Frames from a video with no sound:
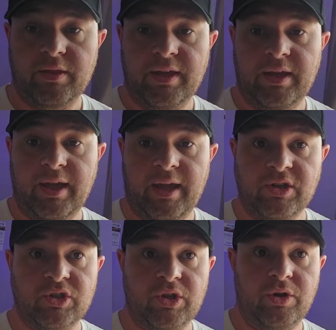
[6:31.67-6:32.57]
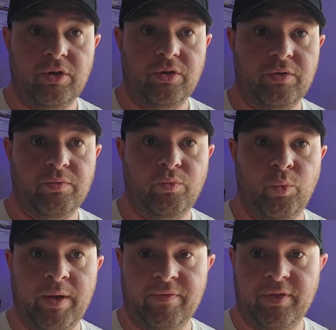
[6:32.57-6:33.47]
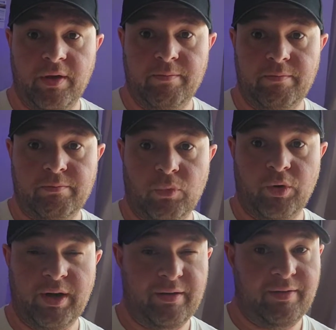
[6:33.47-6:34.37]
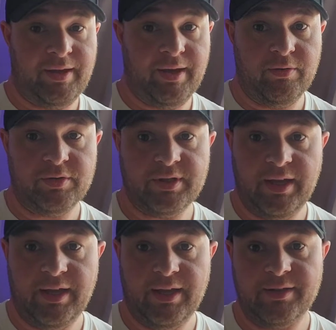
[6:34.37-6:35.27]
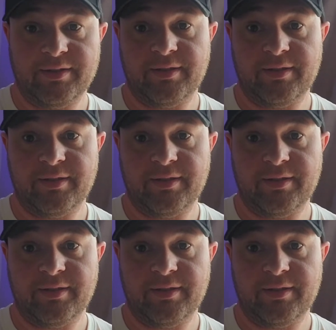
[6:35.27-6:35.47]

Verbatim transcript: the issue with them more than anything else is